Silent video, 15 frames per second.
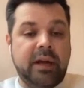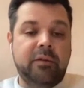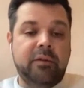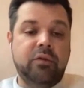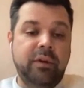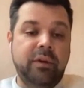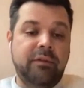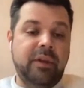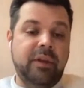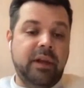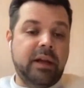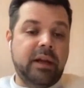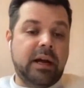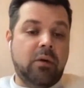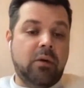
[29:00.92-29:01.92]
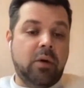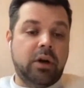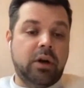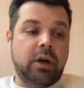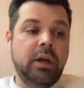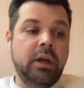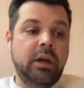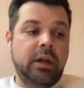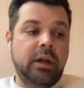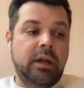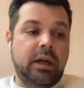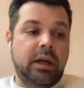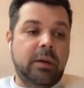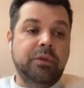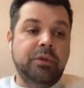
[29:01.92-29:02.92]
we have to rethink our
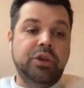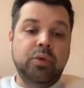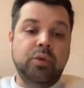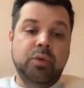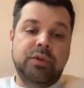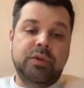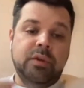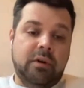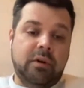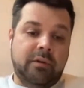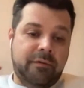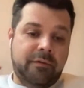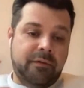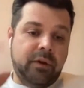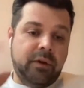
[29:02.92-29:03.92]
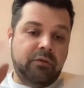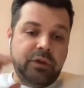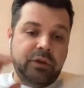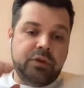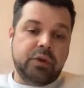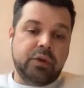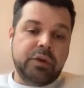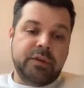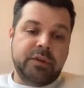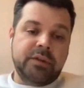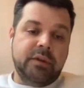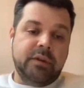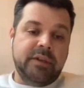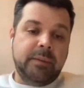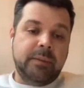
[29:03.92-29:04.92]
use of
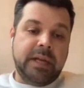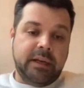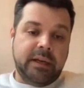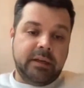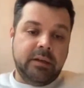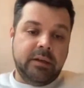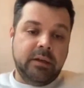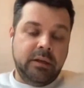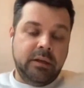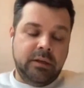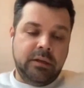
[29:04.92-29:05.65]
resources on this planet.